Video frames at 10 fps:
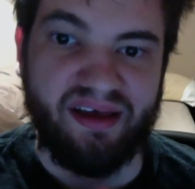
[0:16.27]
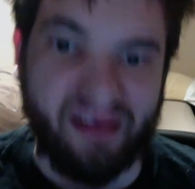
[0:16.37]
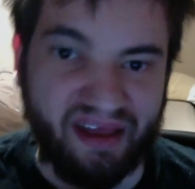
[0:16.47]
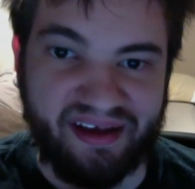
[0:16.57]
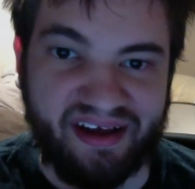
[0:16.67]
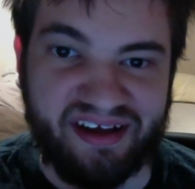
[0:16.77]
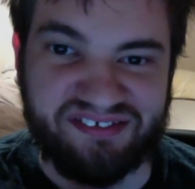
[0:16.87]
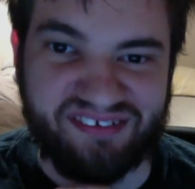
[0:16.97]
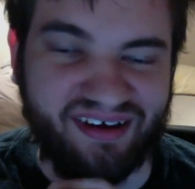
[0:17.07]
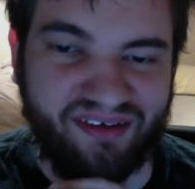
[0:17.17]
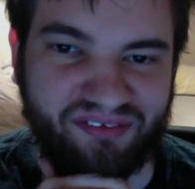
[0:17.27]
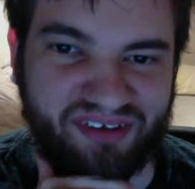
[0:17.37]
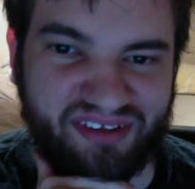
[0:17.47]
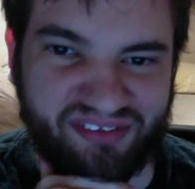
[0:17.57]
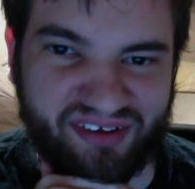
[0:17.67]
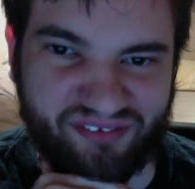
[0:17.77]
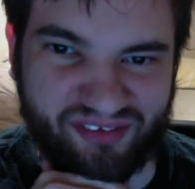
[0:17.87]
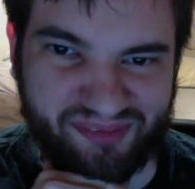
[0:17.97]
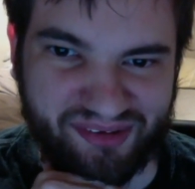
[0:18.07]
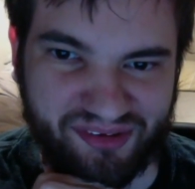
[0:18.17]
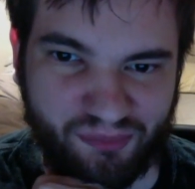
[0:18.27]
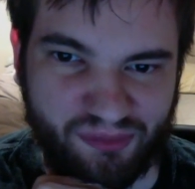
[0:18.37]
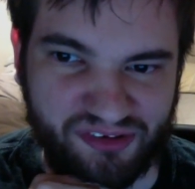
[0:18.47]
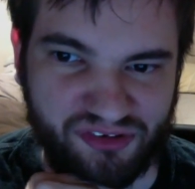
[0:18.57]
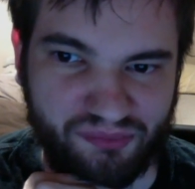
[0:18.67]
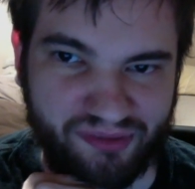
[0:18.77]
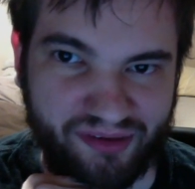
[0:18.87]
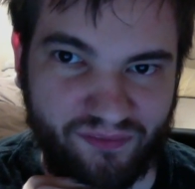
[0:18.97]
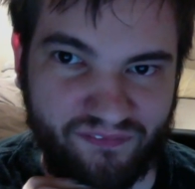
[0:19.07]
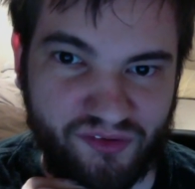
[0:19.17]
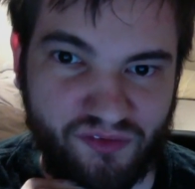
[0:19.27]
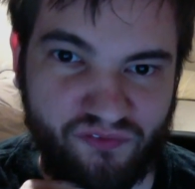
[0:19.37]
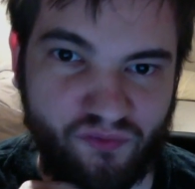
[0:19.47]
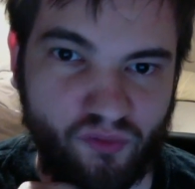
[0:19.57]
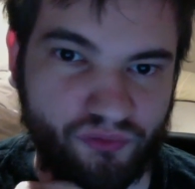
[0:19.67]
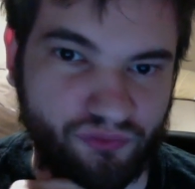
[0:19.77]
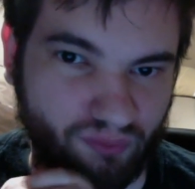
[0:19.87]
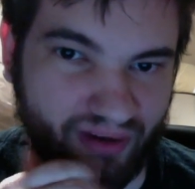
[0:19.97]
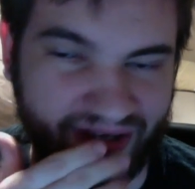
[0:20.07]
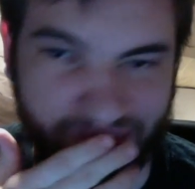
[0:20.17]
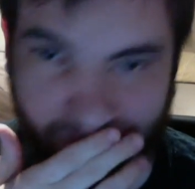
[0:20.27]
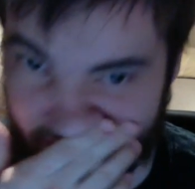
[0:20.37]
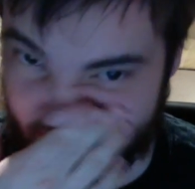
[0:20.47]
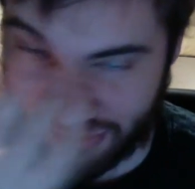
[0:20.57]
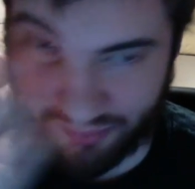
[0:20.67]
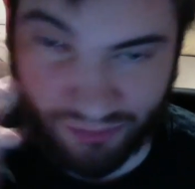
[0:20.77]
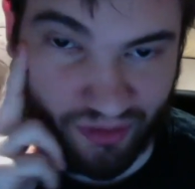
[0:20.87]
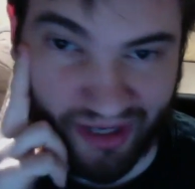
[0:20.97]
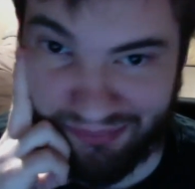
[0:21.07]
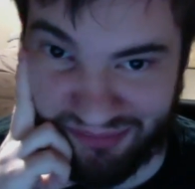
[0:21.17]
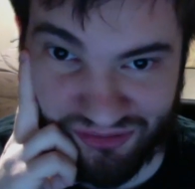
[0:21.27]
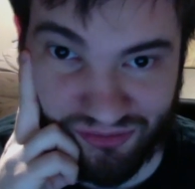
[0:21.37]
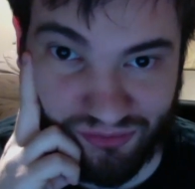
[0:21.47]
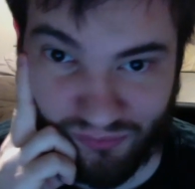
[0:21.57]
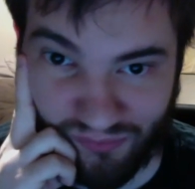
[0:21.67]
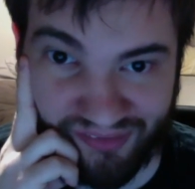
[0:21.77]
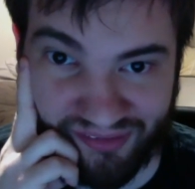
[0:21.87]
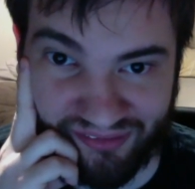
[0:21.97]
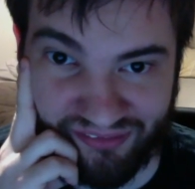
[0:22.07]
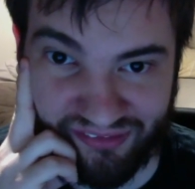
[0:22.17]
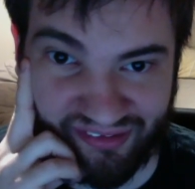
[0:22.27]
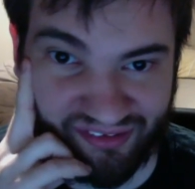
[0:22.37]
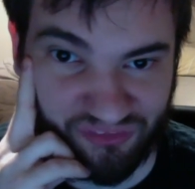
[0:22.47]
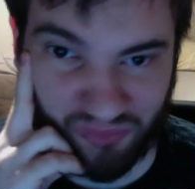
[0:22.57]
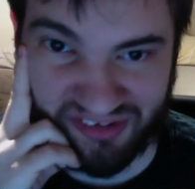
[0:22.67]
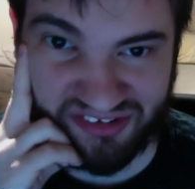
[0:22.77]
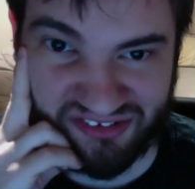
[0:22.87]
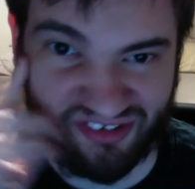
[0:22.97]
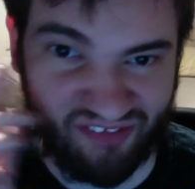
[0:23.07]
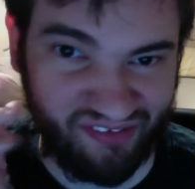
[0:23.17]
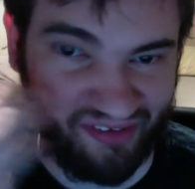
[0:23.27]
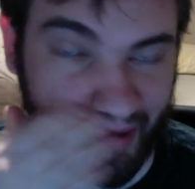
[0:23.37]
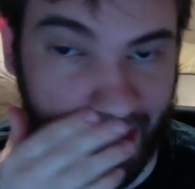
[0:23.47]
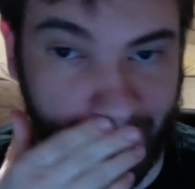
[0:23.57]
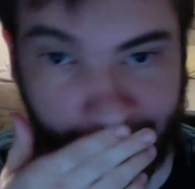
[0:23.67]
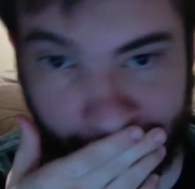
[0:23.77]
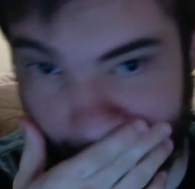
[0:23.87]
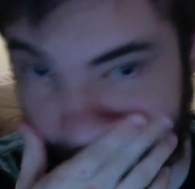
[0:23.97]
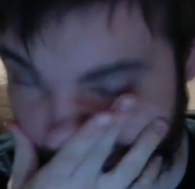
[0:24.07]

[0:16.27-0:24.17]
Hey guys, Kyle the Death Knight of Anime here, bringing you my review for Dragon Ball Super episode 127, and